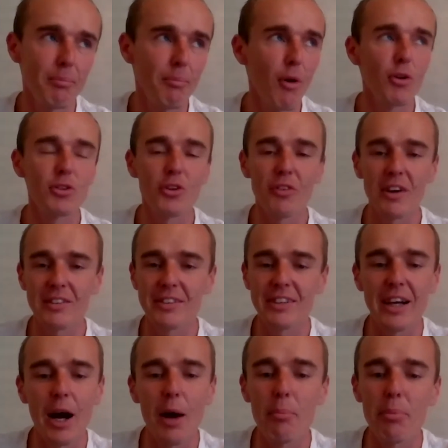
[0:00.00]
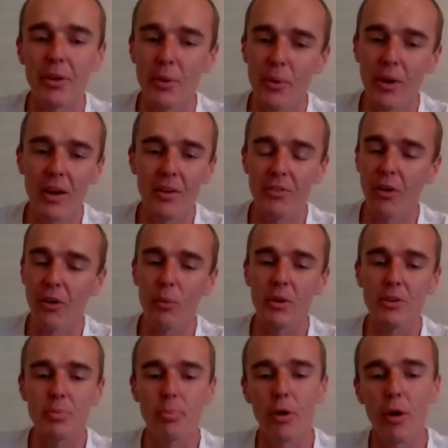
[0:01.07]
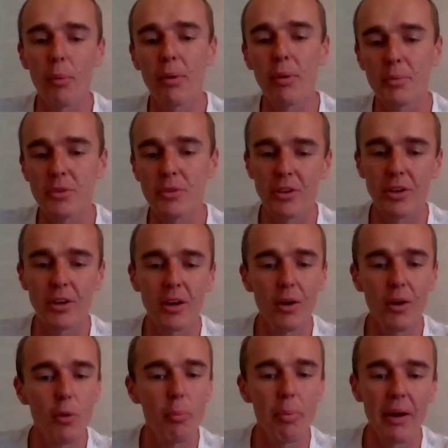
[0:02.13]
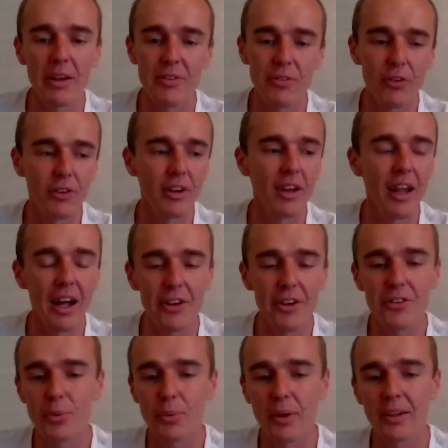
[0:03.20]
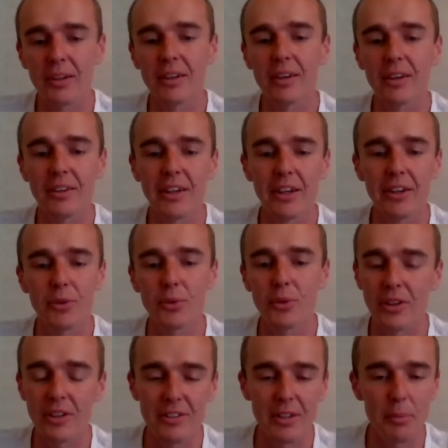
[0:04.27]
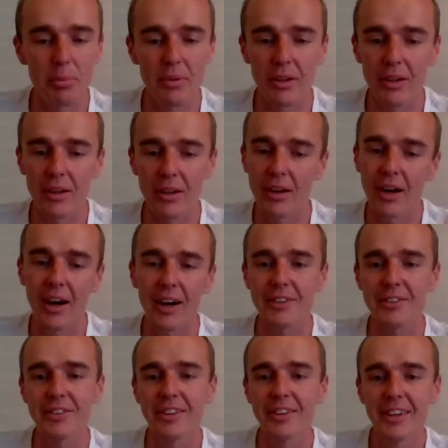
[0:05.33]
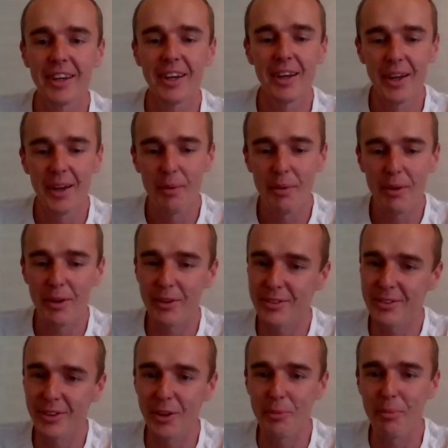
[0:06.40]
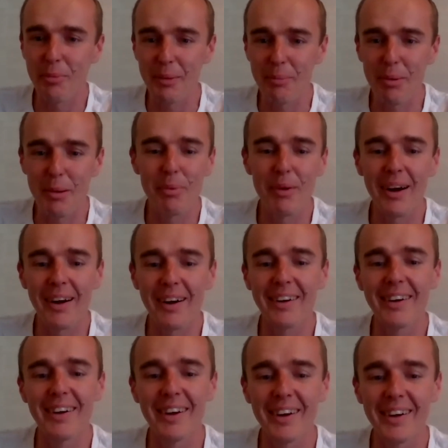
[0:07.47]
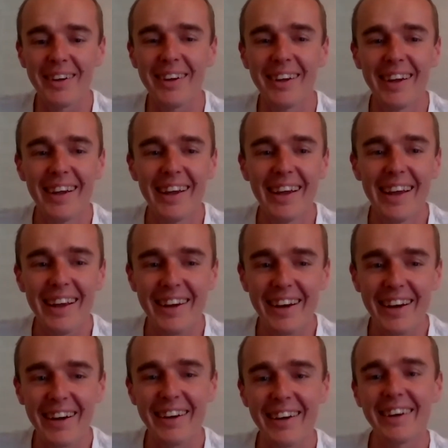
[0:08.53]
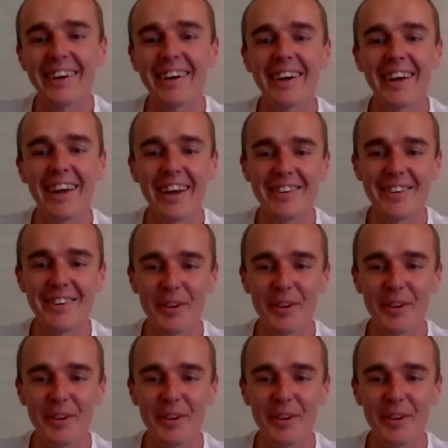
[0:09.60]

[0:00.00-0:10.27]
most of us in company, we have always problems who pays for the lunch when they do not accept cards, because not many people are carrying cash